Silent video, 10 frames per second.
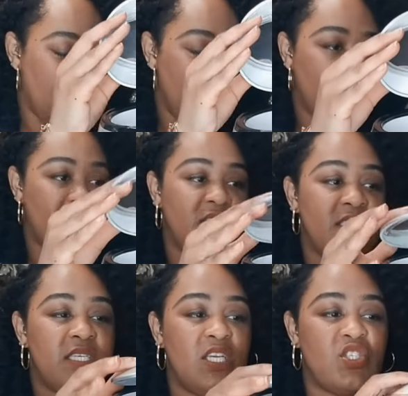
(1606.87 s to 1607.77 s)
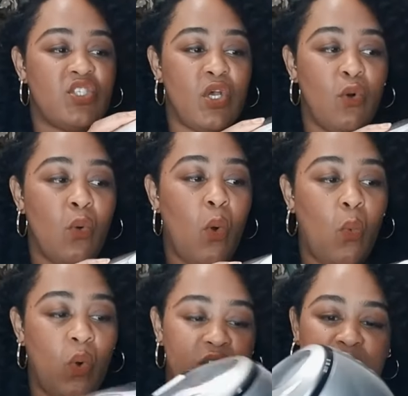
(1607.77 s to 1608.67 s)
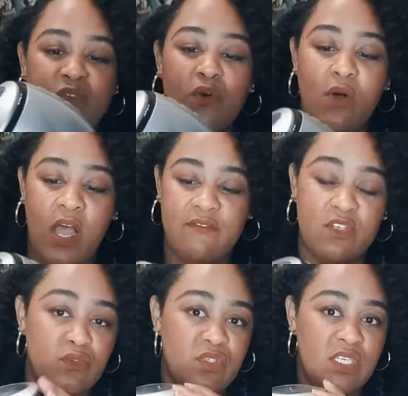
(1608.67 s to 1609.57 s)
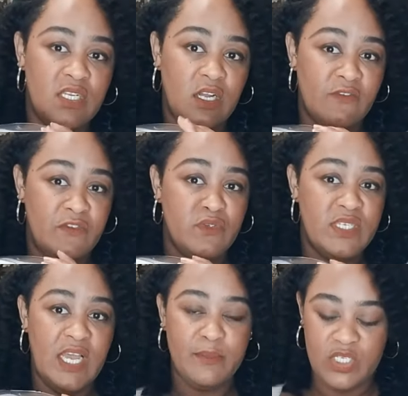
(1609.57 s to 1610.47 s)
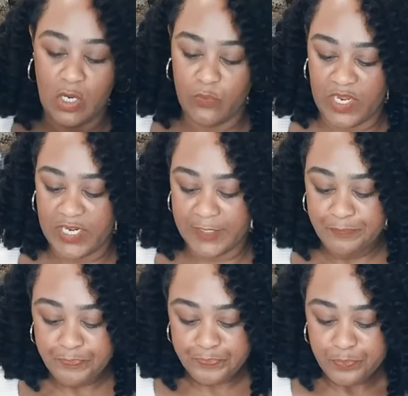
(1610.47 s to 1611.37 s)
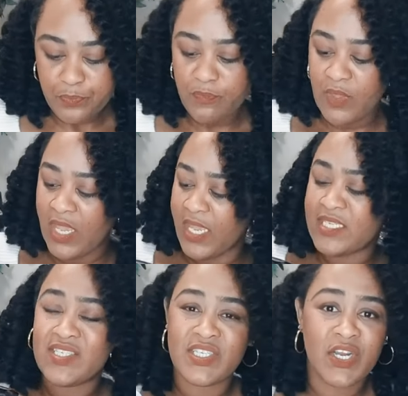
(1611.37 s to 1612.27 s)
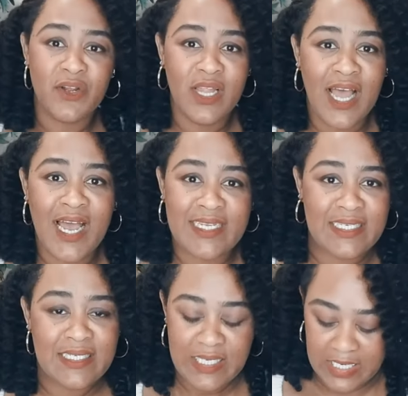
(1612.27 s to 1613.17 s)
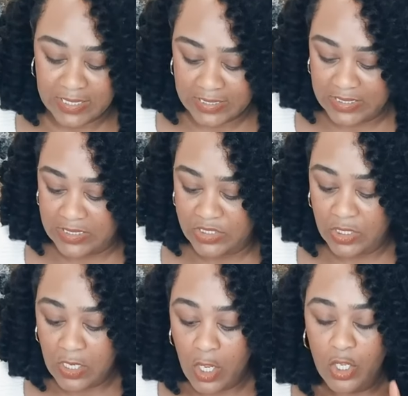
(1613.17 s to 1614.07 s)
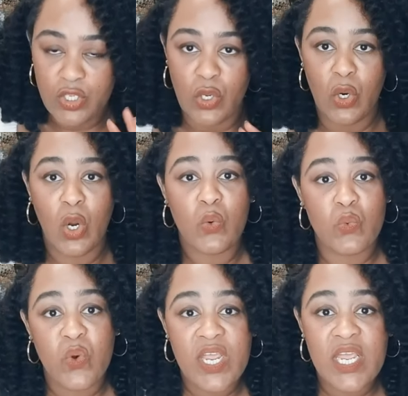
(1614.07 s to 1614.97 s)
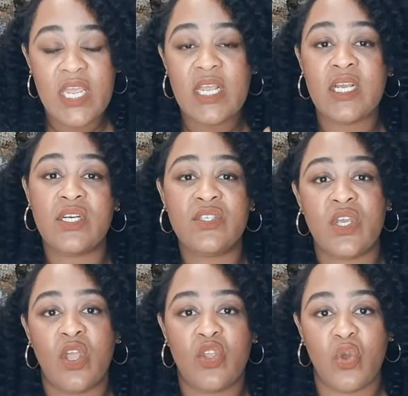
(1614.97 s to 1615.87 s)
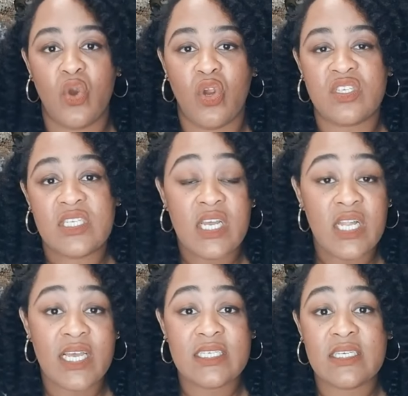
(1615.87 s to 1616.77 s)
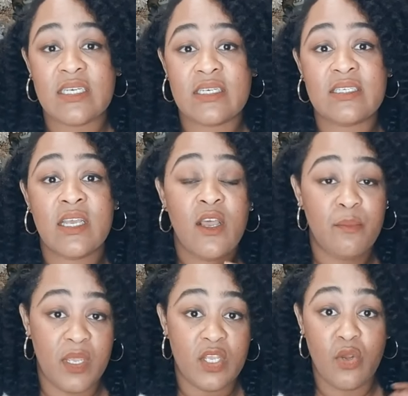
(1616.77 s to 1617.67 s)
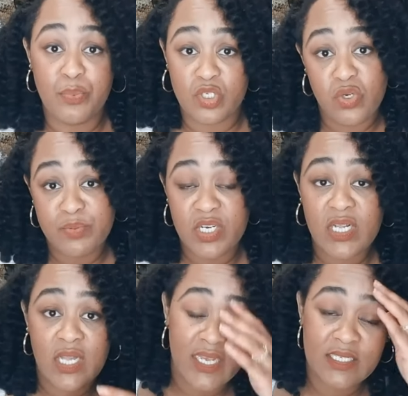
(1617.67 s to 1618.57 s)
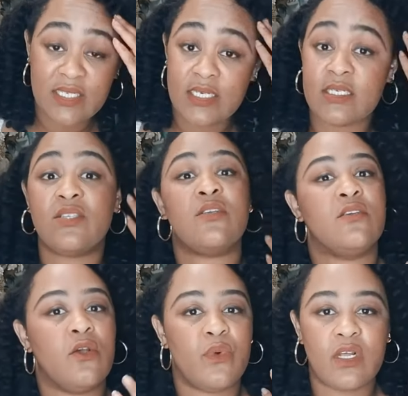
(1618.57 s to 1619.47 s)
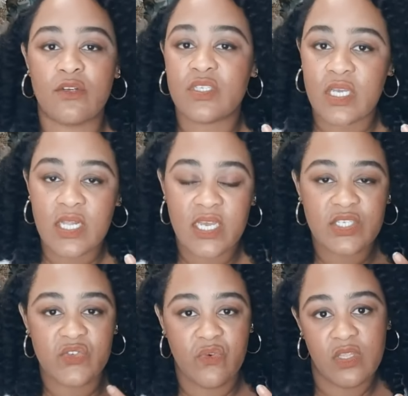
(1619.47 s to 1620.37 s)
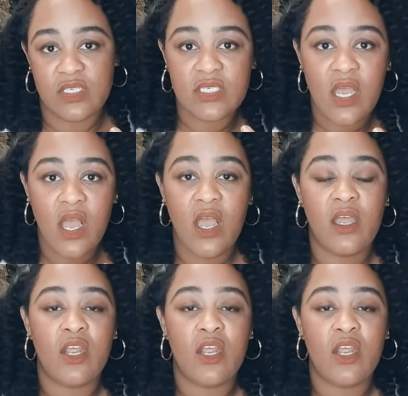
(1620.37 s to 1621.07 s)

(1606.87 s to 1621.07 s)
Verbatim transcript: But this is so wonderful. I've used it a few times already. It sterilizes and cleans your rings, your sunglasses, be it your prescription glasses, your regular sunglasses for the sun,